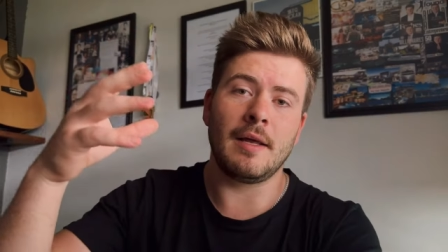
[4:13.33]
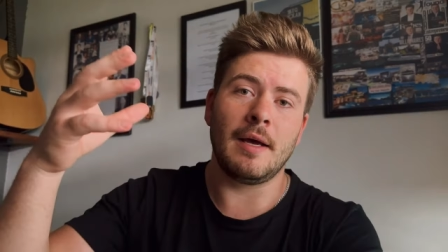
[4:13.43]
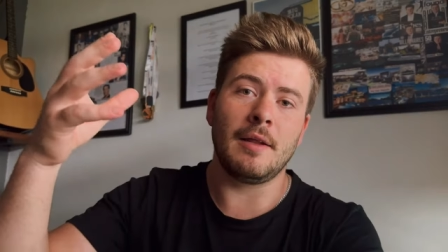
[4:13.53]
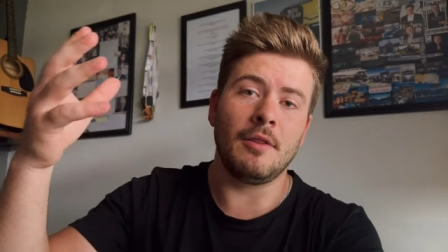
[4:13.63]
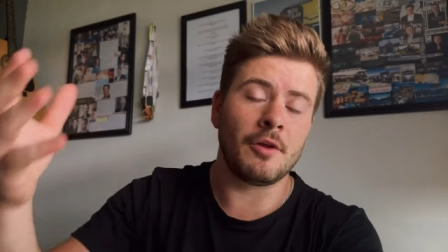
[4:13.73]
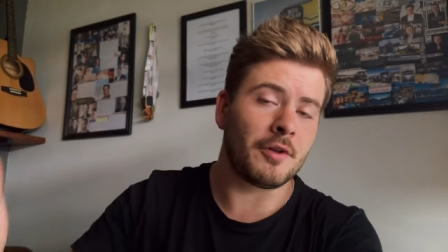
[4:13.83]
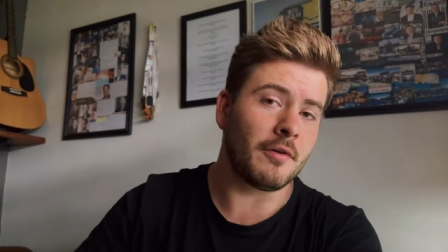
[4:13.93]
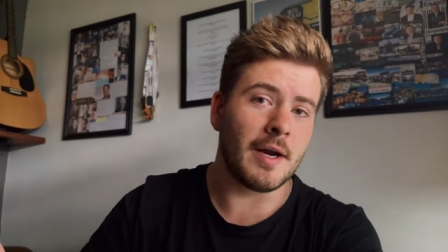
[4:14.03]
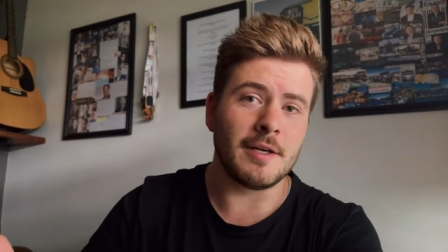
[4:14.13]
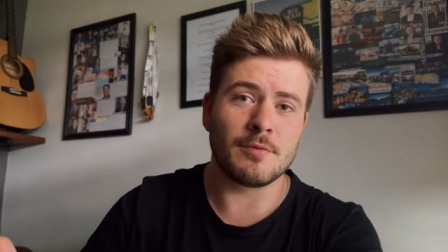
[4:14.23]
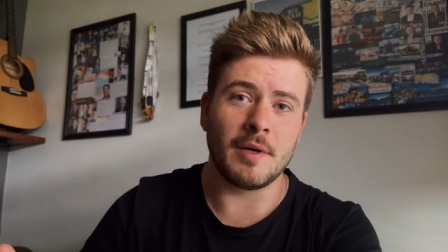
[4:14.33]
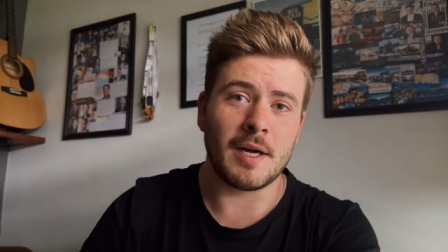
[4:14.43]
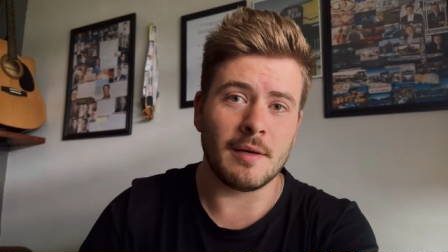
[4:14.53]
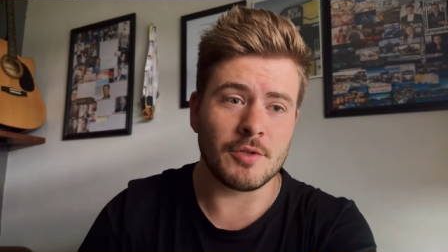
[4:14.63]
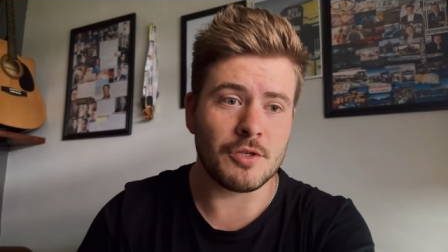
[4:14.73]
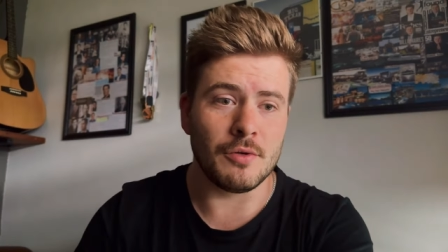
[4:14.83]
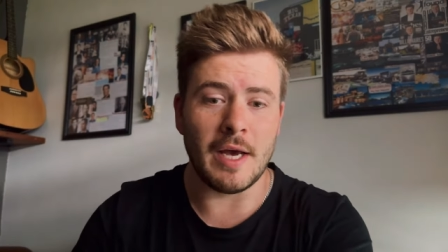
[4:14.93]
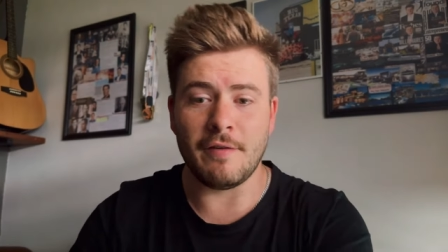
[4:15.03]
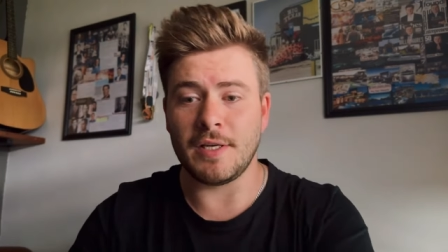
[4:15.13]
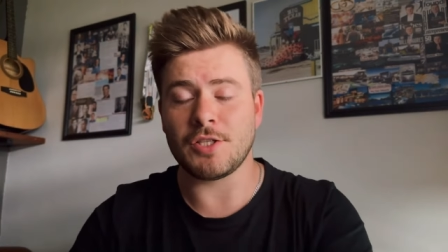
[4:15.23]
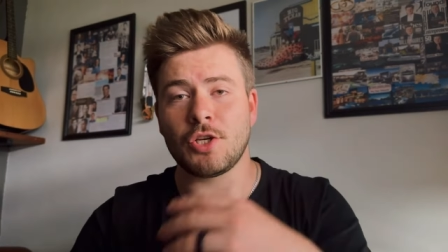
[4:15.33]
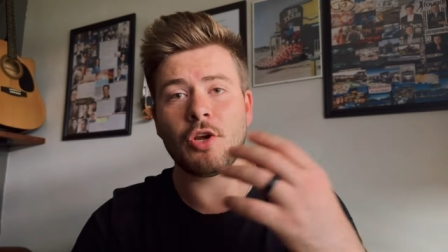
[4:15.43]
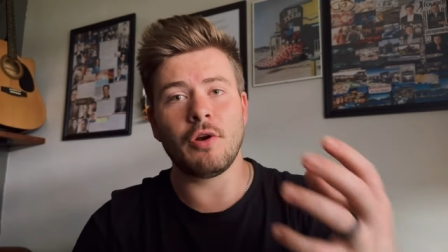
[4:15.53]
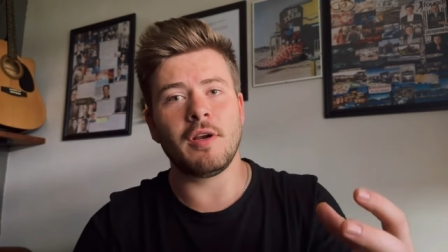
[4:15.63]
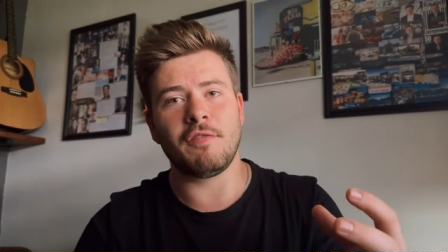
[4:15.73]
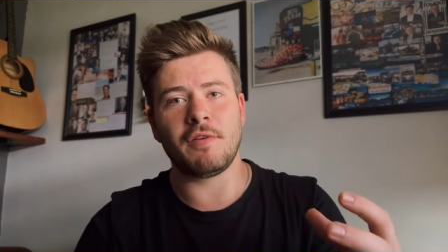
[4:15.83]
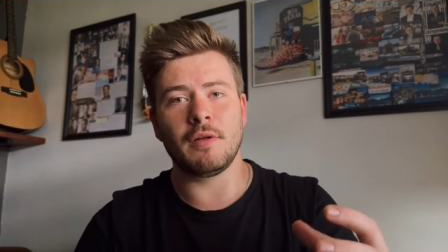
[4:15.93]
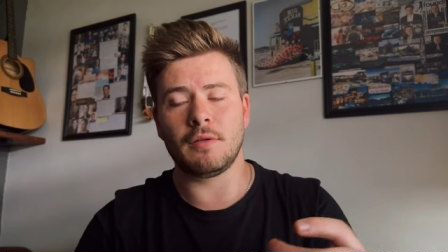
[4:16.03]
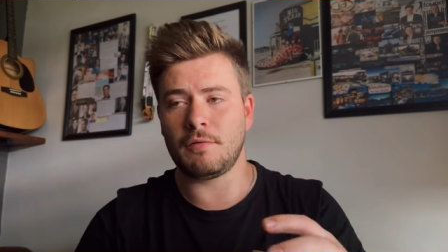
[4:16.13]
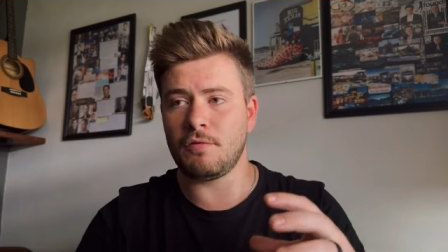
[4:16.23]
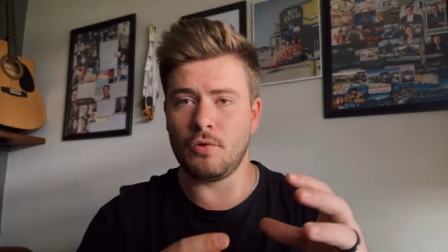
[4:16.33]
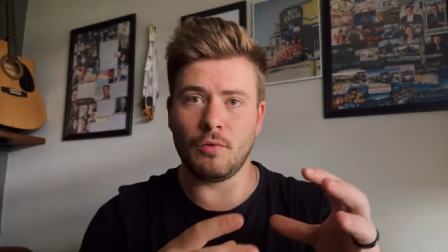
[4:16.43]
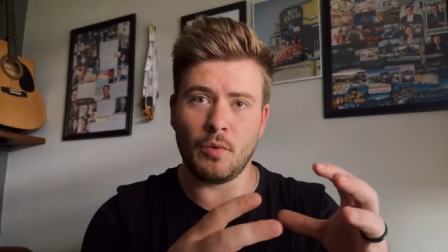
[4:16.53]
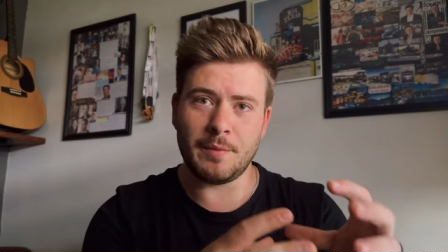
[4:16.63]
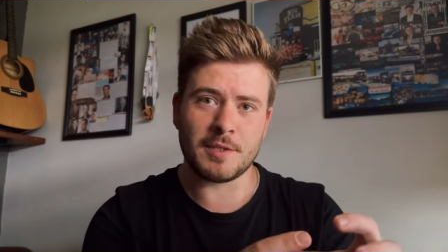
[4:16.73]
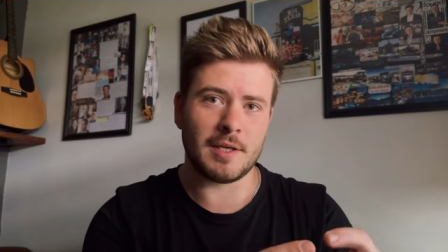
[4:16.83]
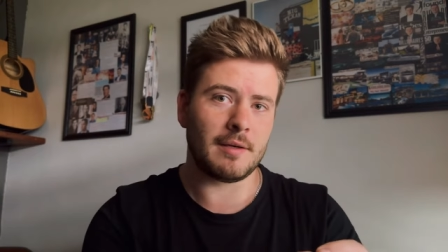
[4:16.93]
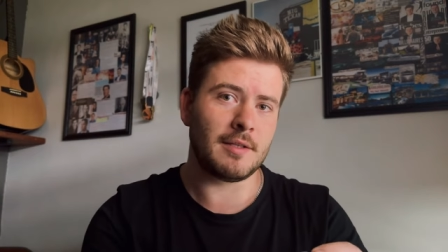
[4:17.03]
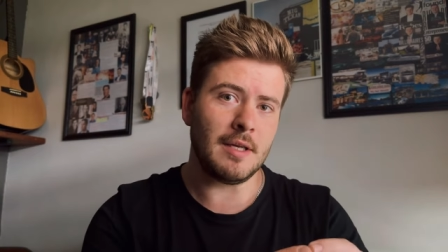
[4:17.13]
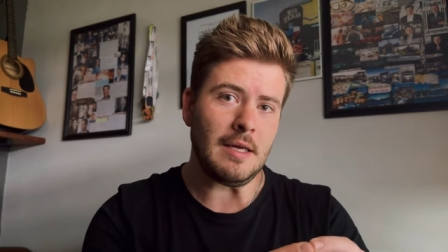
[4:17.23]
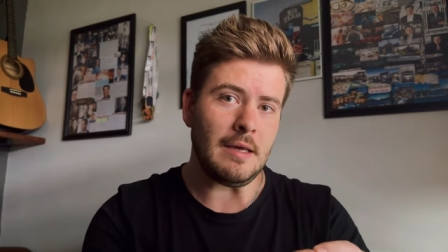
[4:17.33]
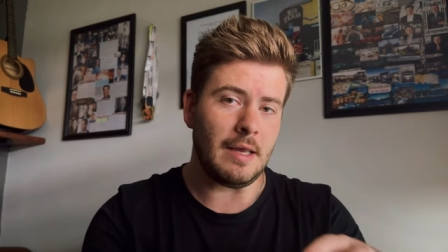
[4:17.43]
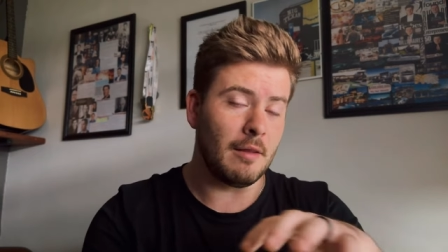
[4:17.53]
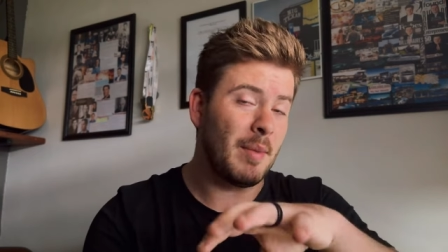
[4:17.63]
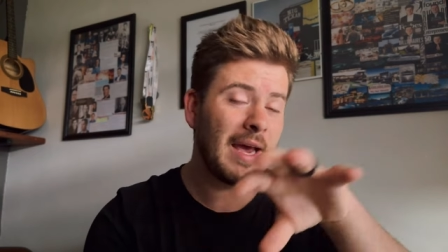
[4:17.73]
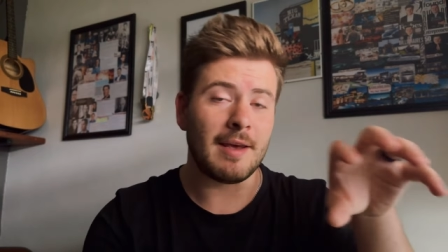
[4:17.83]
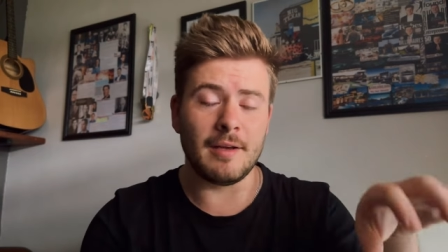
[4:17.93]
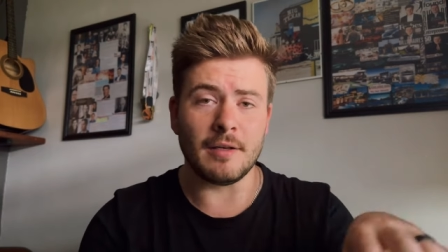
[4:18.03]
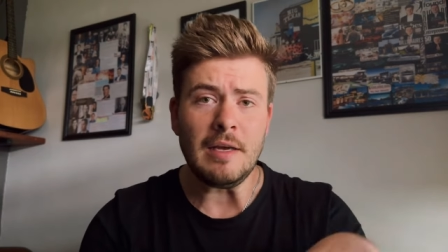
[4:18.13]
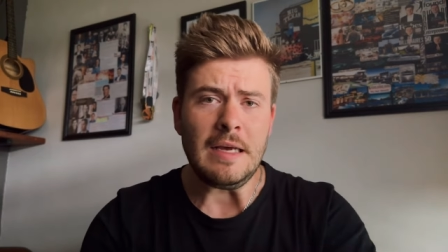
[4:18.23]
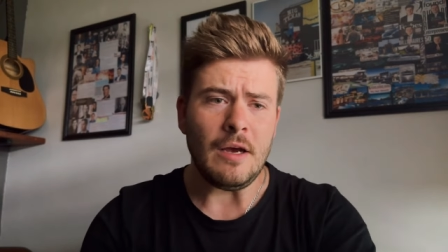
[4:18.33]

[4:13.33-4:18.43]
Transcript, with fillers: uh, not the greatest when it comes to having a security field for your website in the back end,